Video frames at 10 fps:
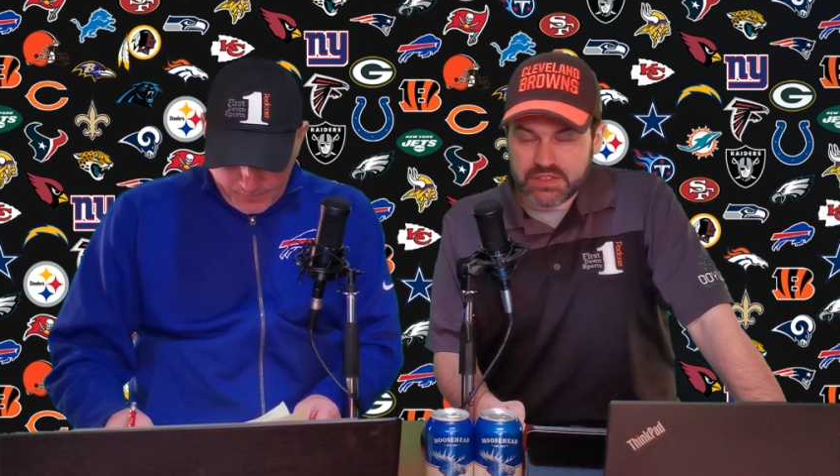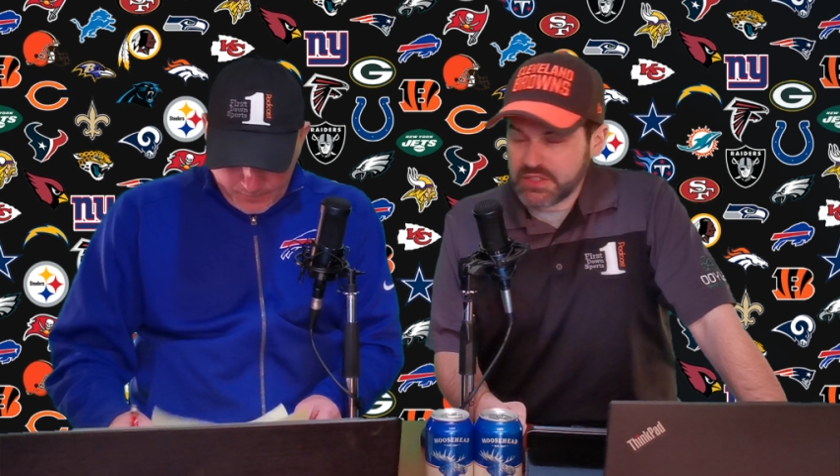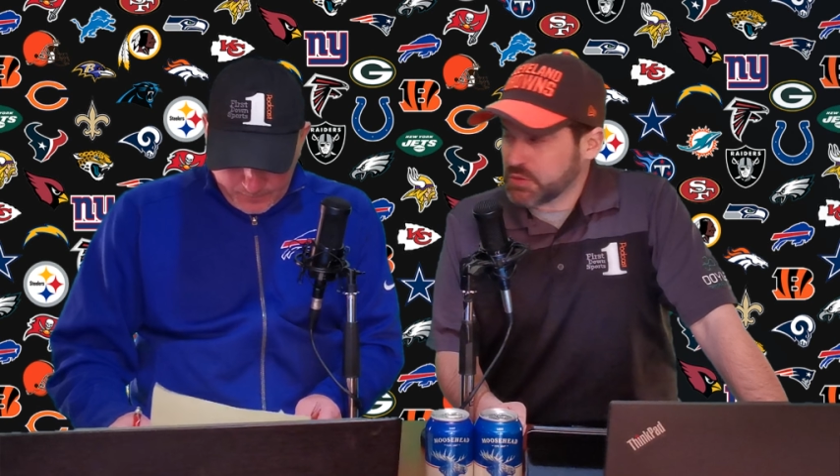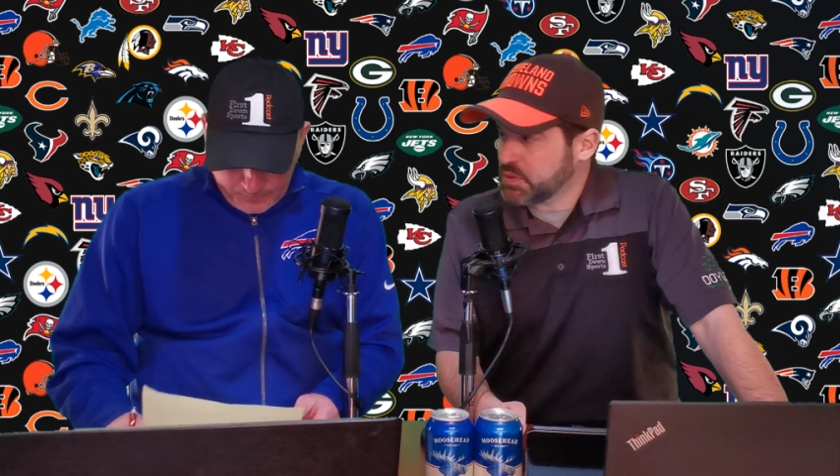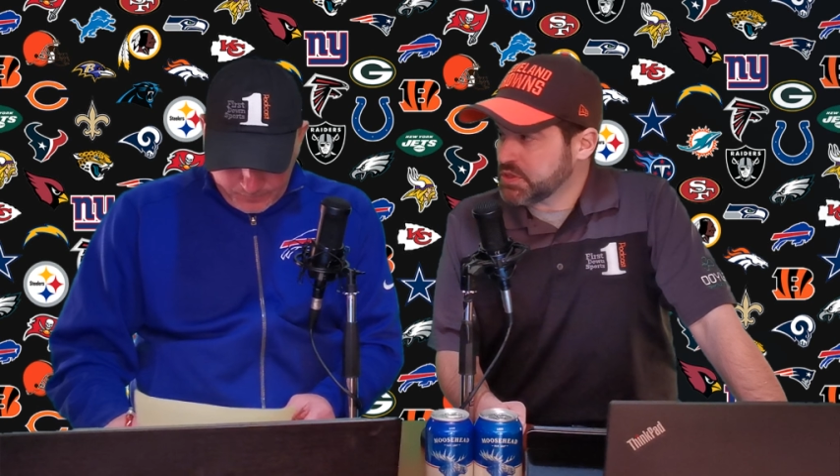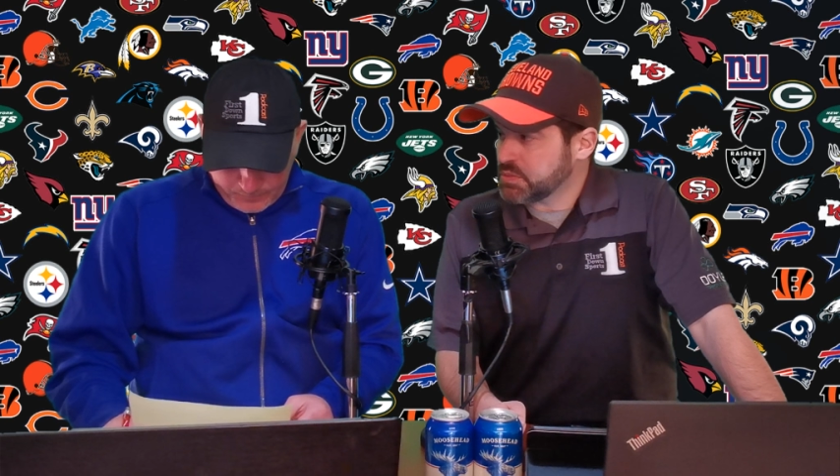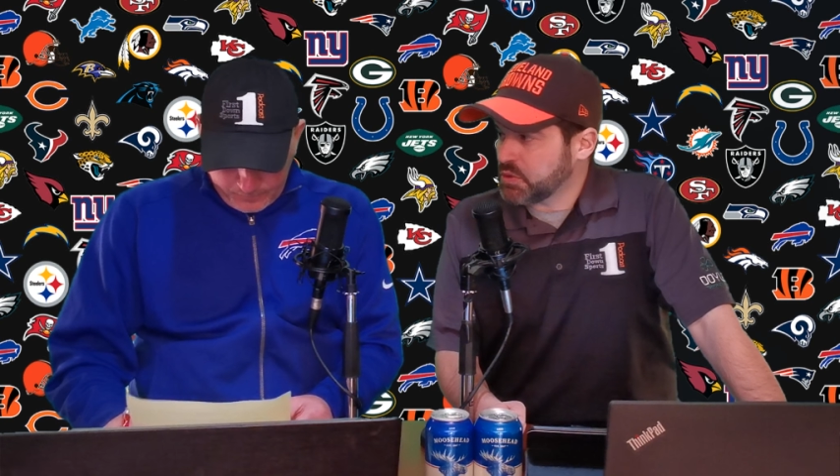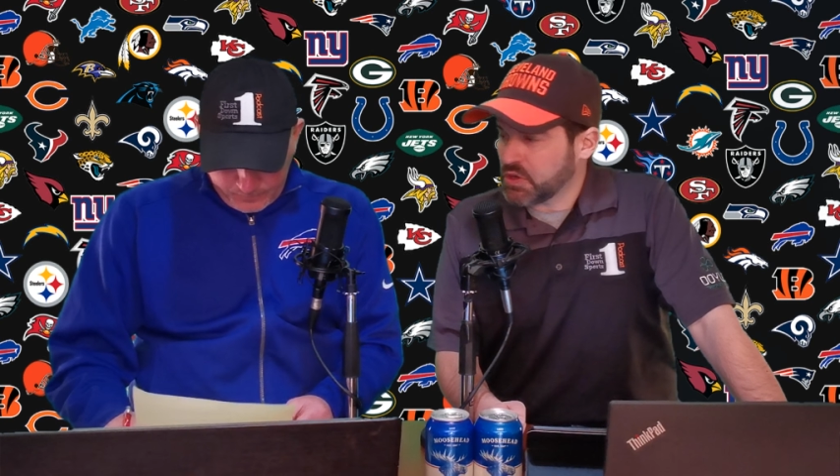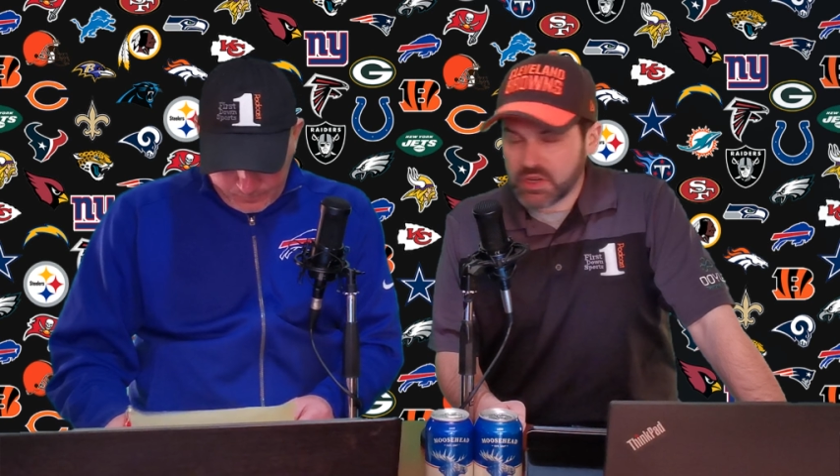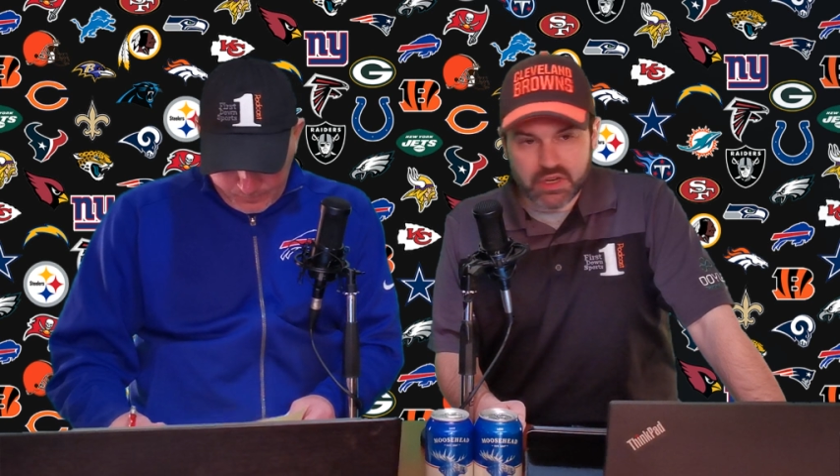and this one's
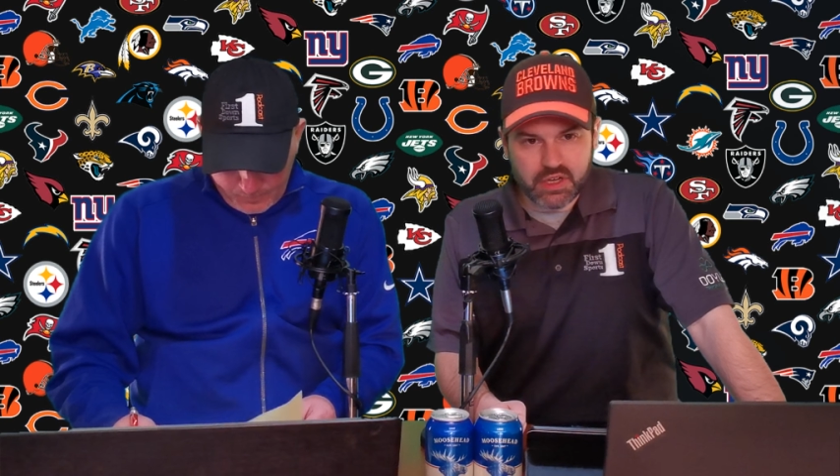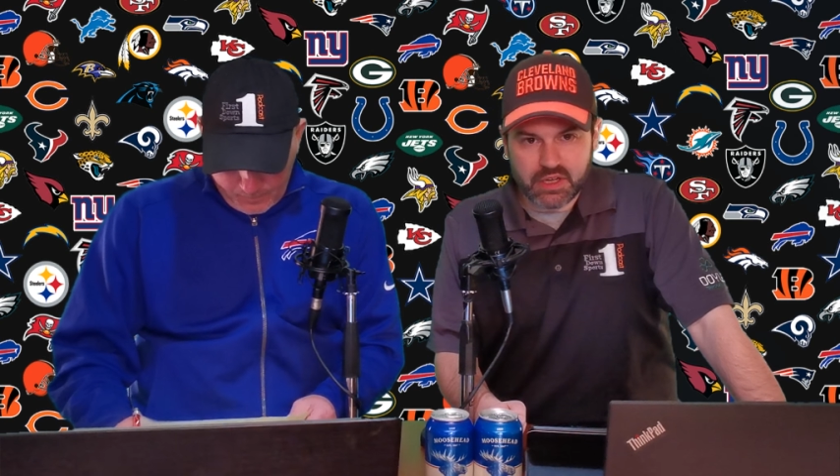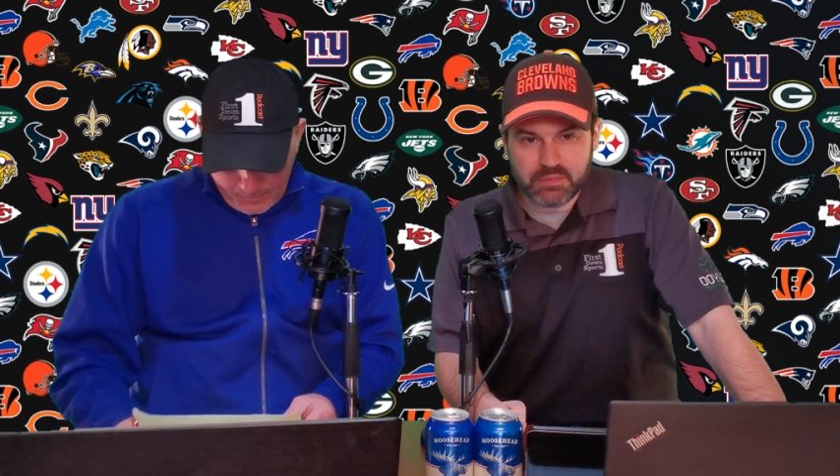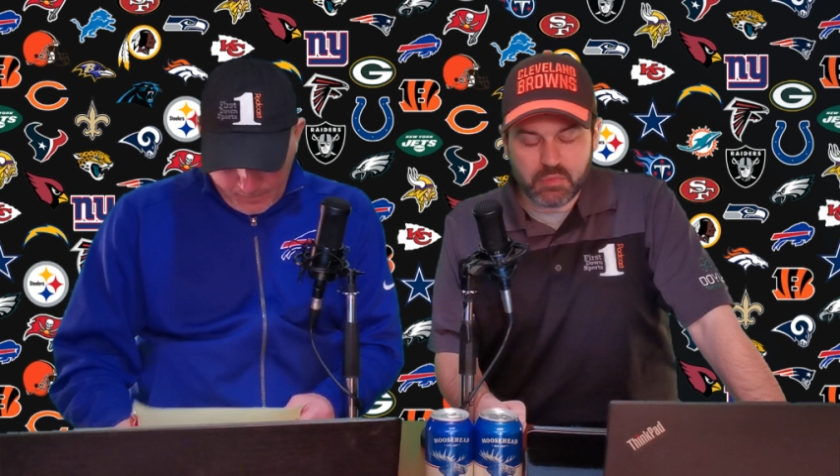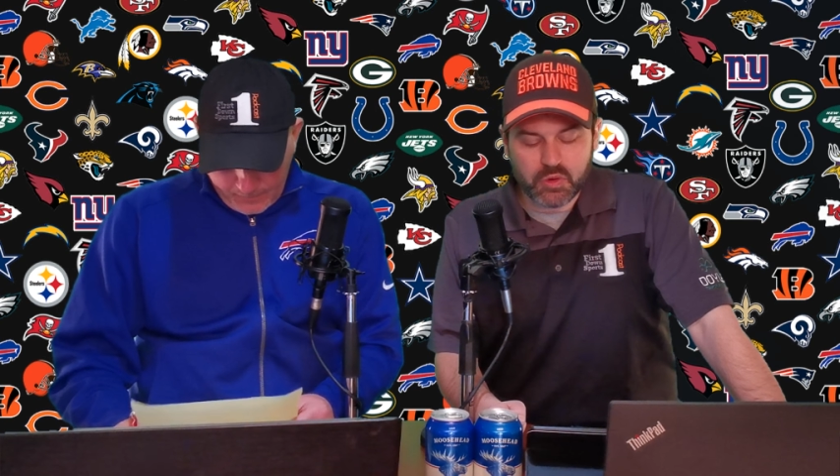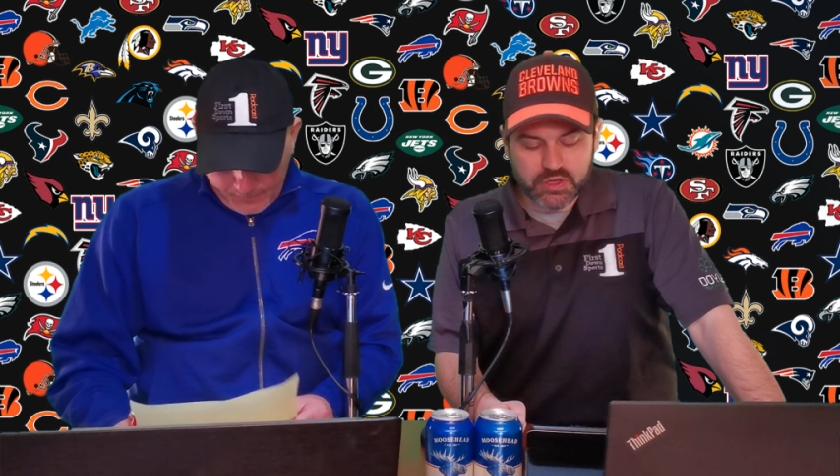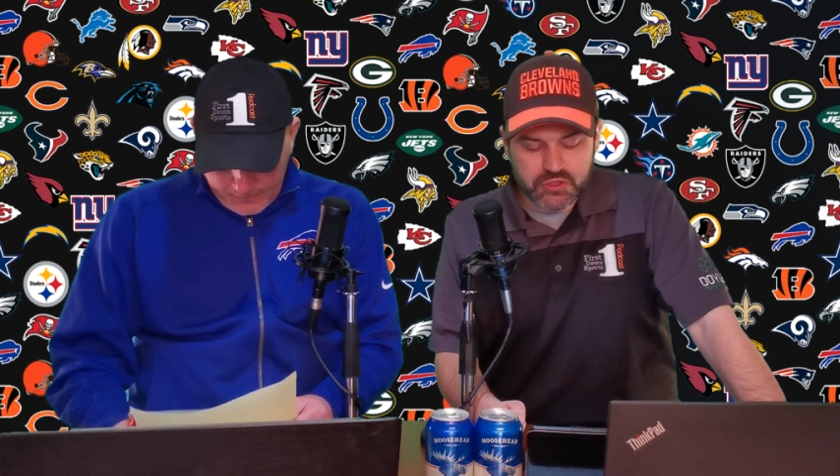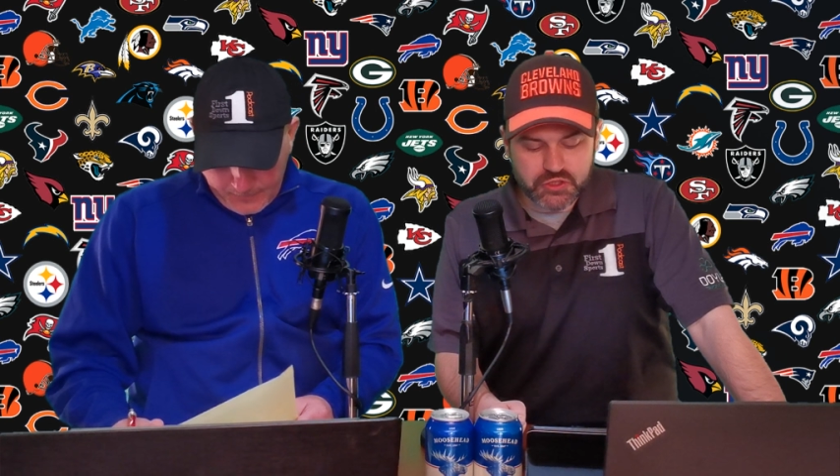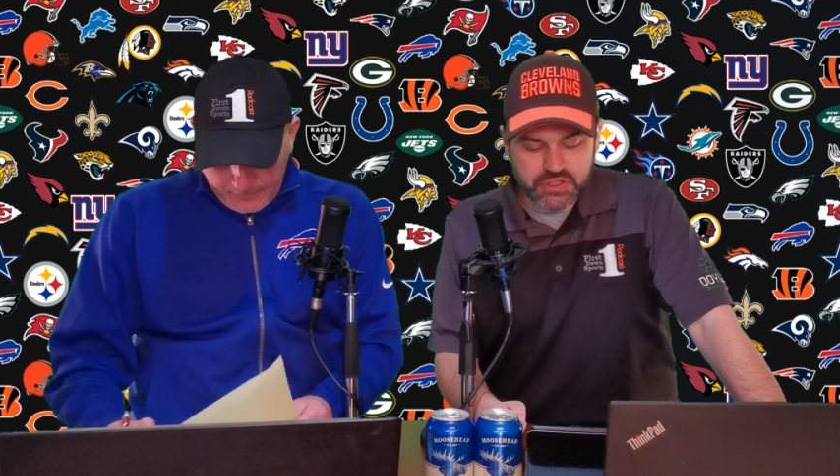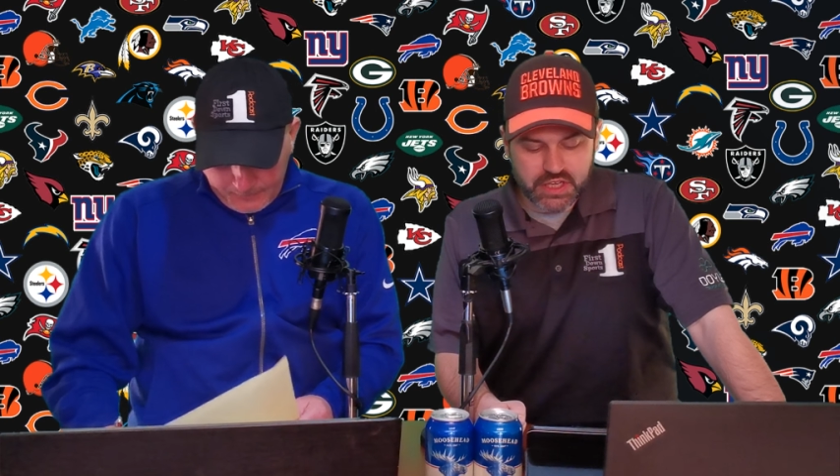more
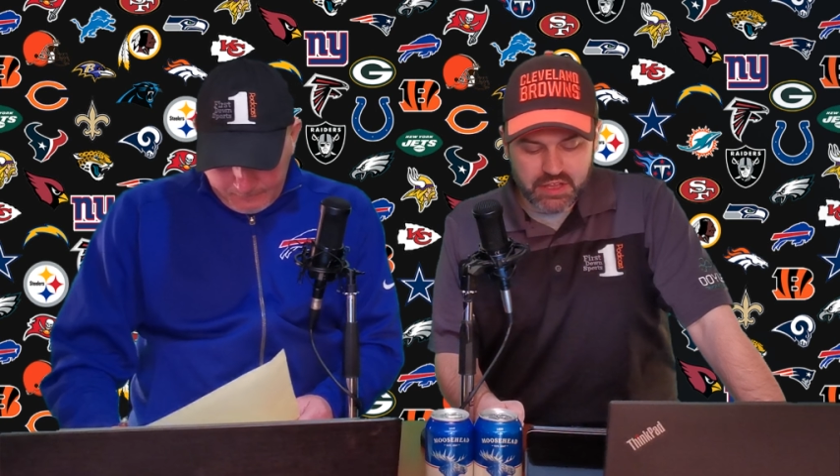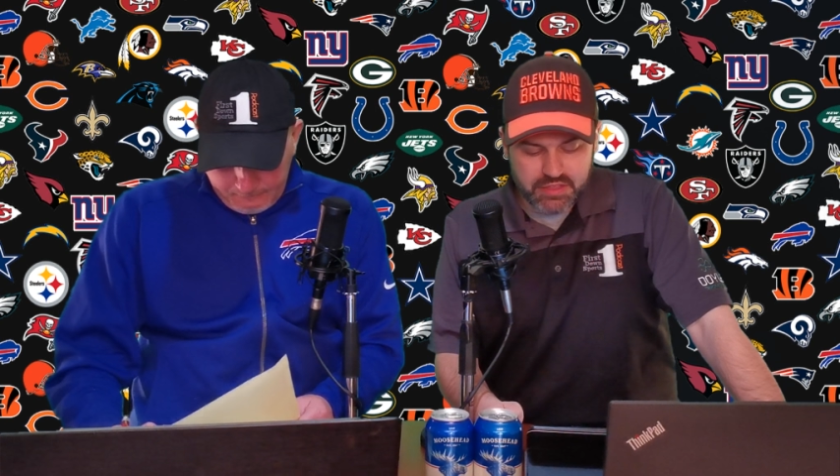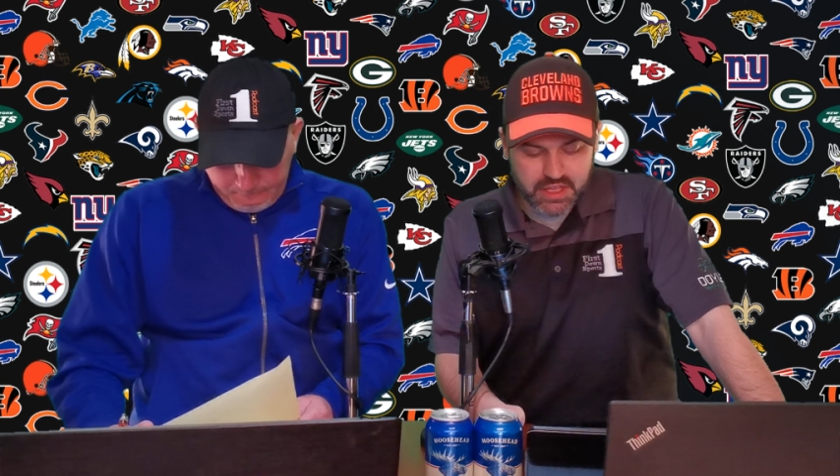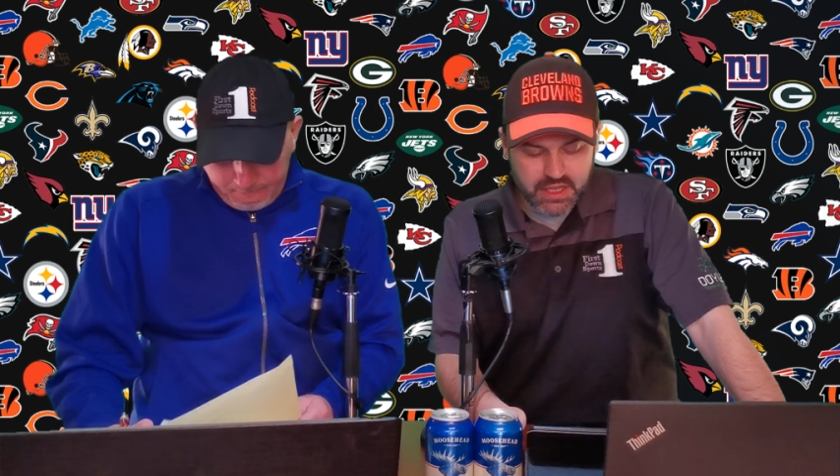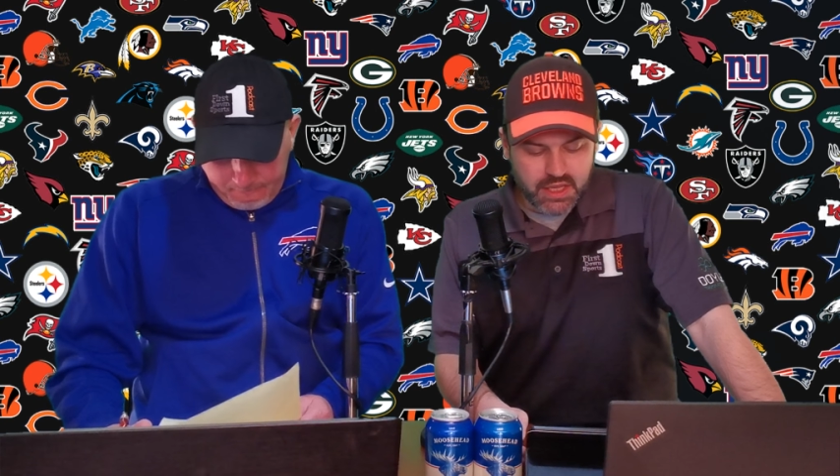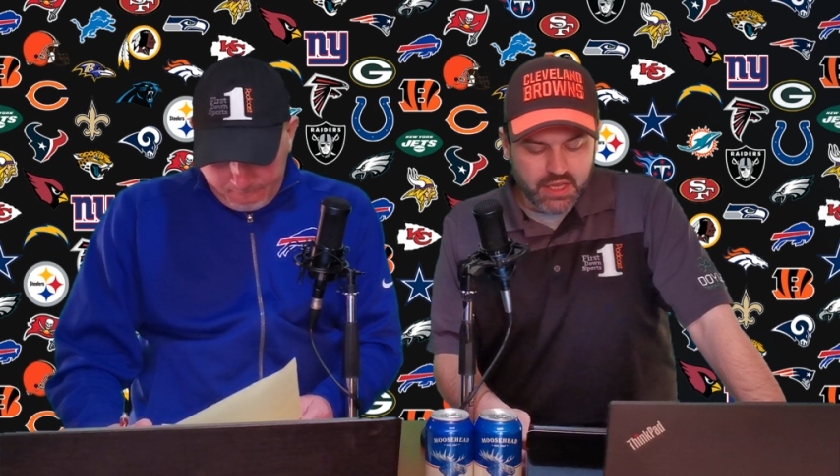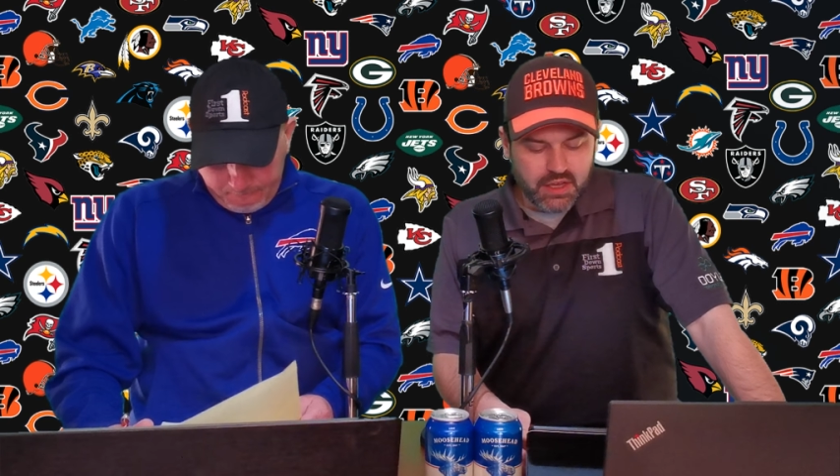interesting, I think.